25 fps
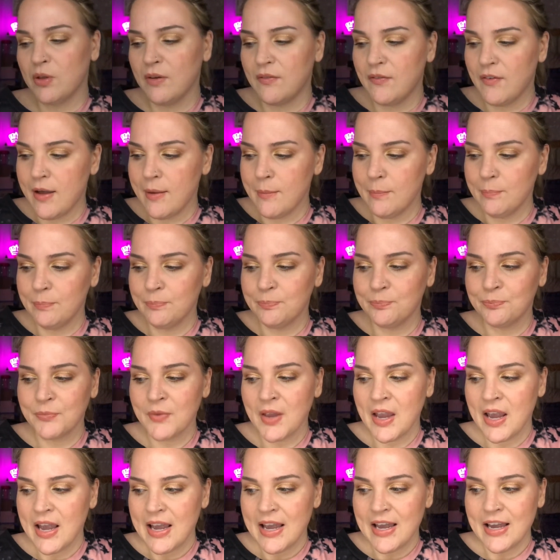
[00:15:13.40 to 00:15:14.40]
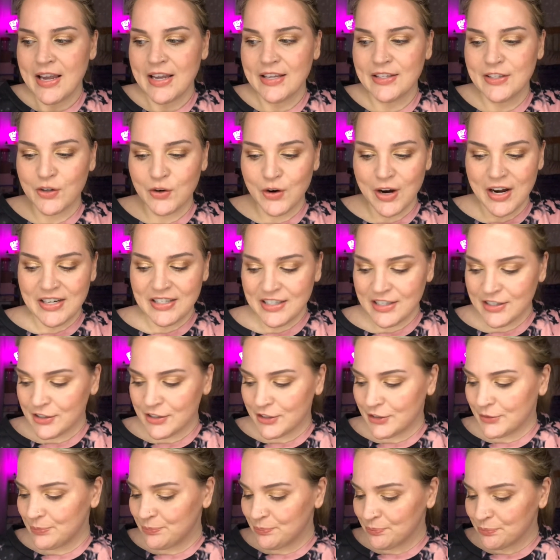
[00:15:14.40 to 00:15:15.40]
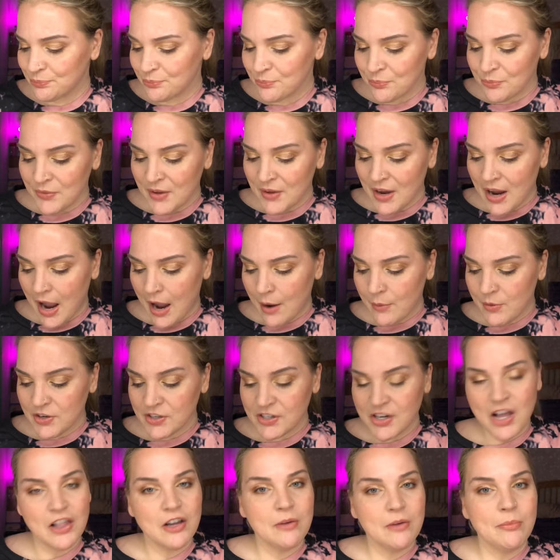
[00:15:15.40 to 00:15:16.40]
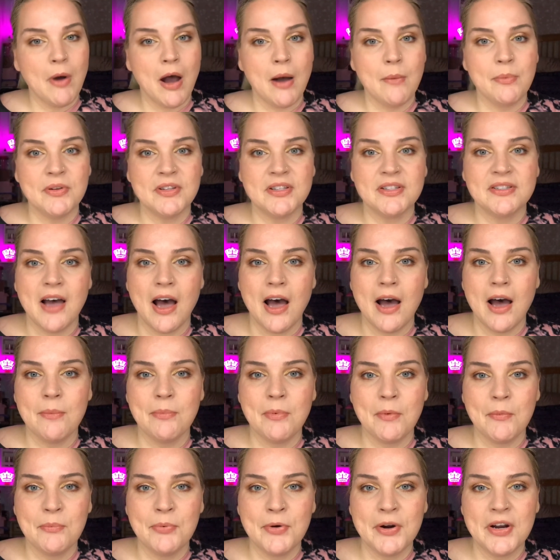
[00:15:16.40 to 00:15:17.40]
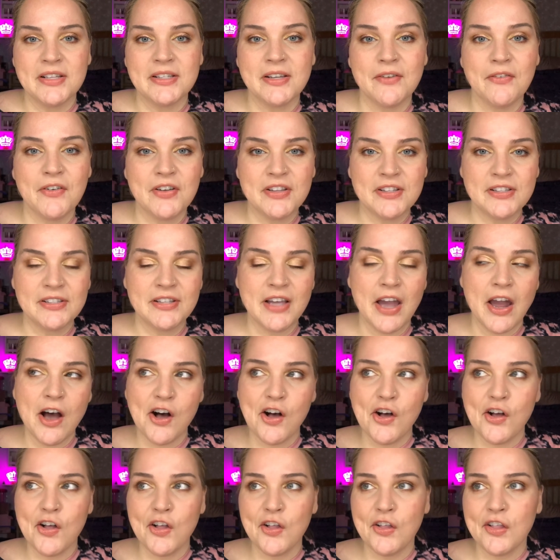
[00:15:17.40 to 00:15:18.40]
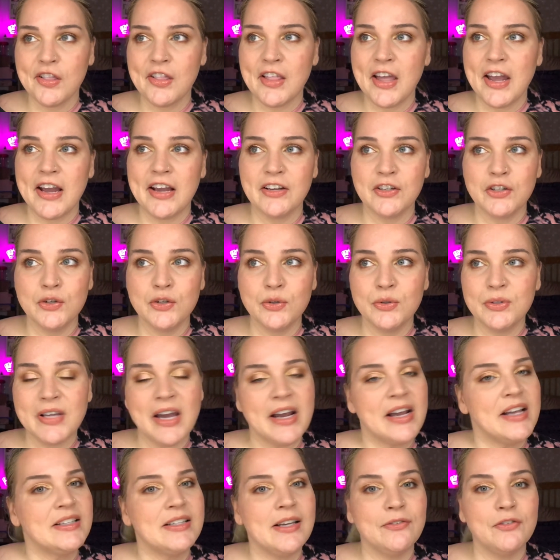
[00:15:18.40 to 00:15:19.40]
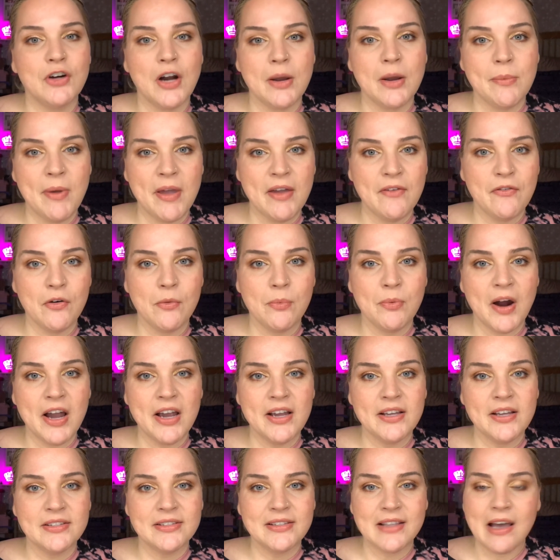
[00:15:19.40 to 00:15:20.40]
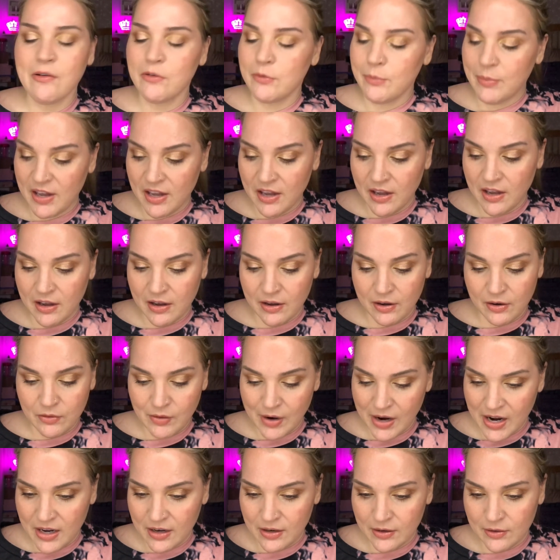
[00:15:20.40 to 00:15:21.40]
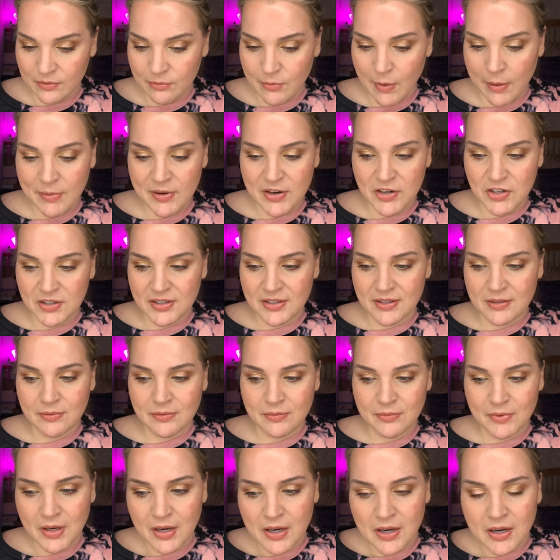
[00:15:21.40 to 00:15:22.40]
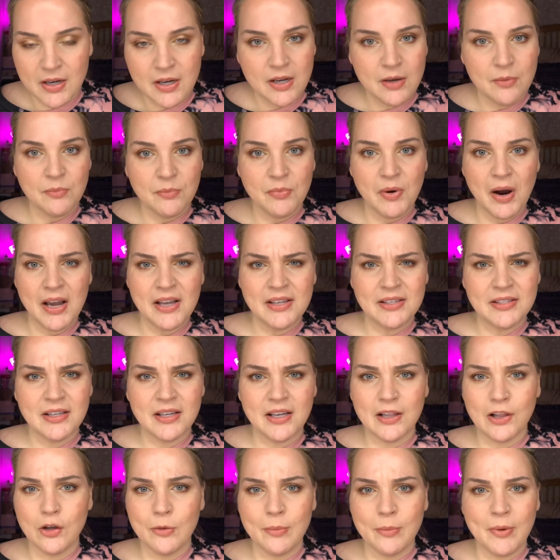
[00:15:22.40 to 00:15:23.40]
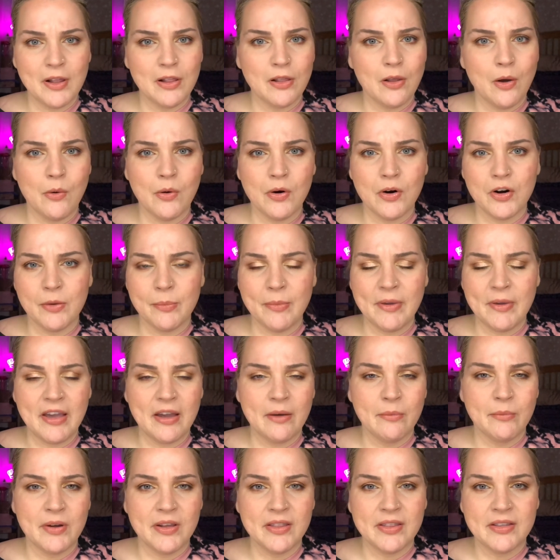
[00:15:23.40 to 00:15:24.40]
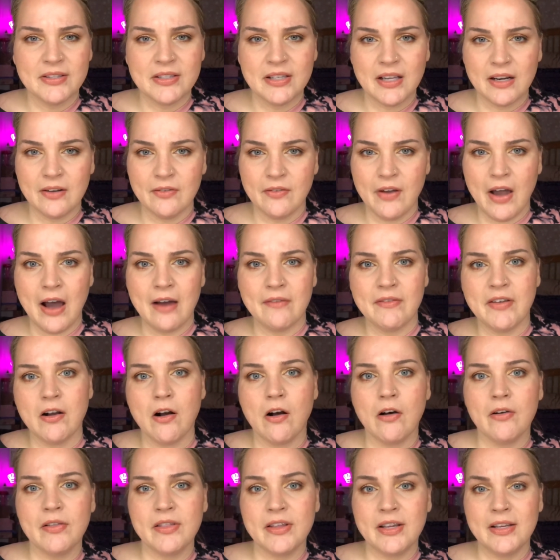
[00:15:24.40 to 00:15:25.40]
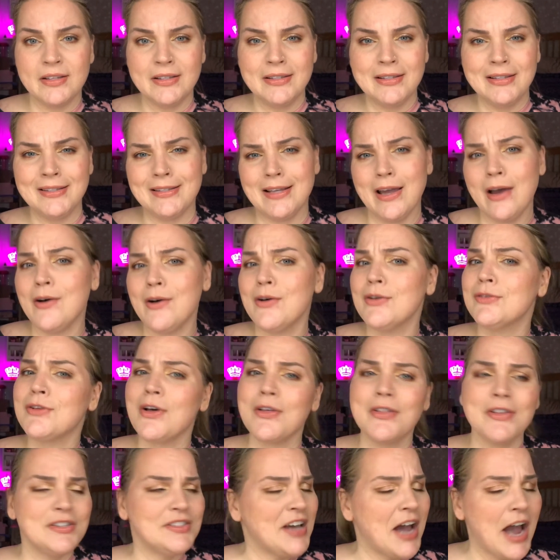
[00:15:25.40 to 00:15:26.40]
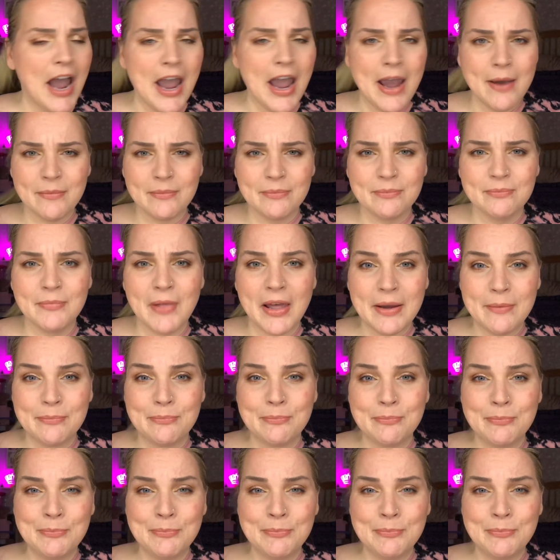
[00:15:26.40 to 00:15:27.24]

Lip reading: of them is a great deal. I wish Colourpop would stop putting stuff on sale like 2 seconds after I pay full price. That would be great. Maybe just price it a little bit lower to begin with instead of having all these sales all the time. Like,